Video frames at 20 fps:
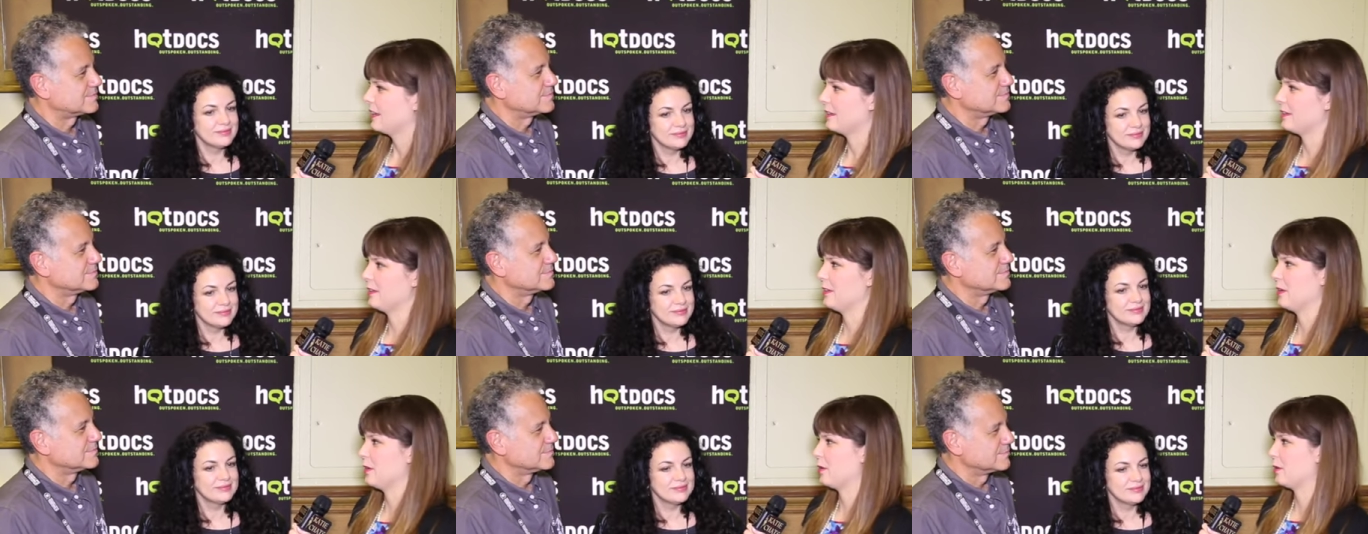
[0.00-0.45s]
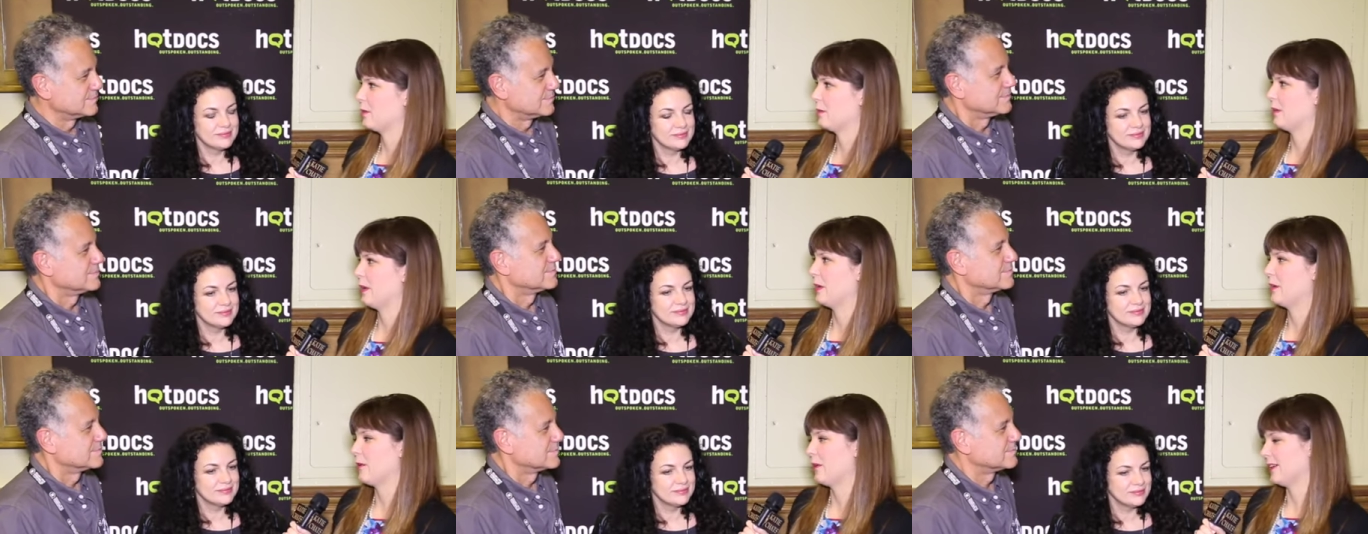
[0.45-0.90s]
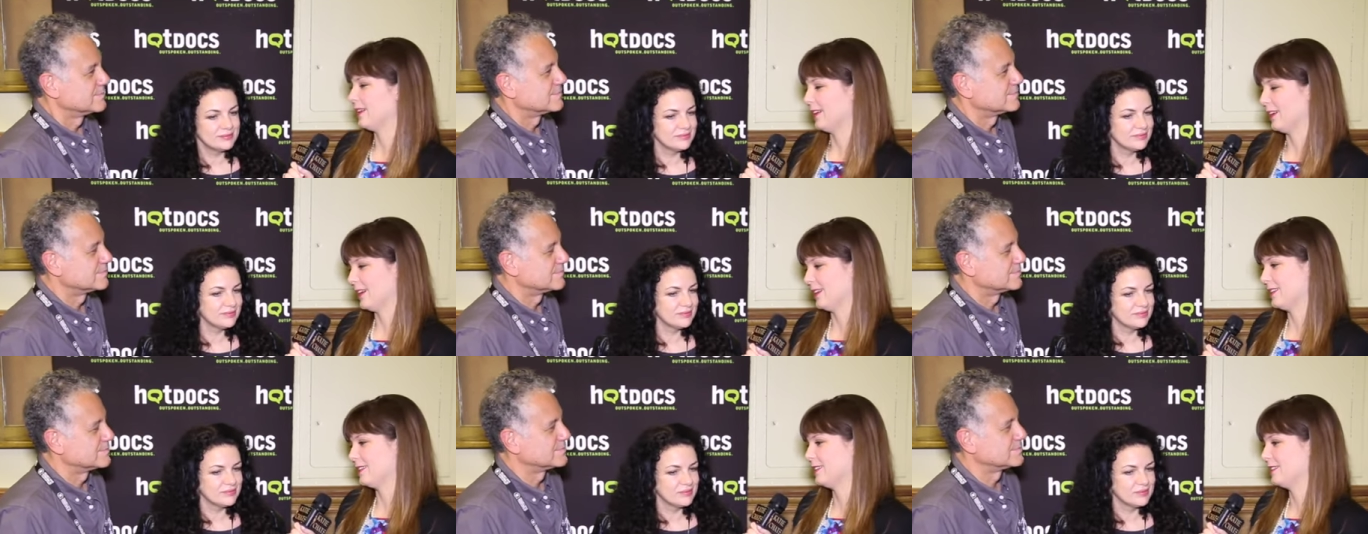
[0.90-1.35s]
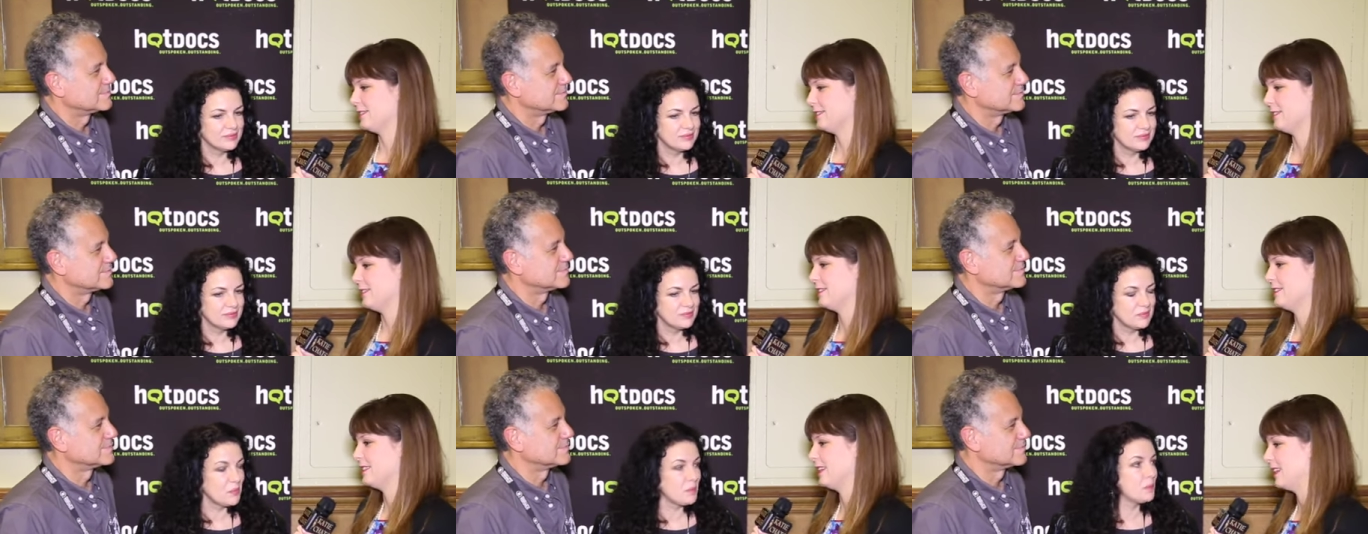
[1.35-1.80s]
Speaker 1: you know, been going on
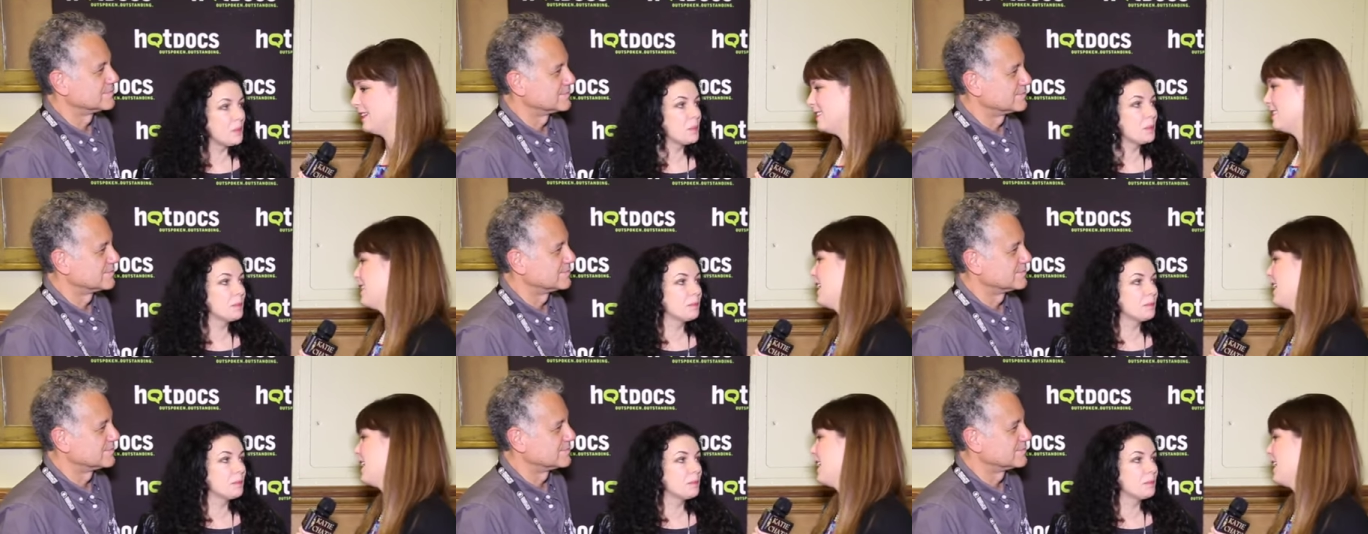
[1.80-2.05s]
since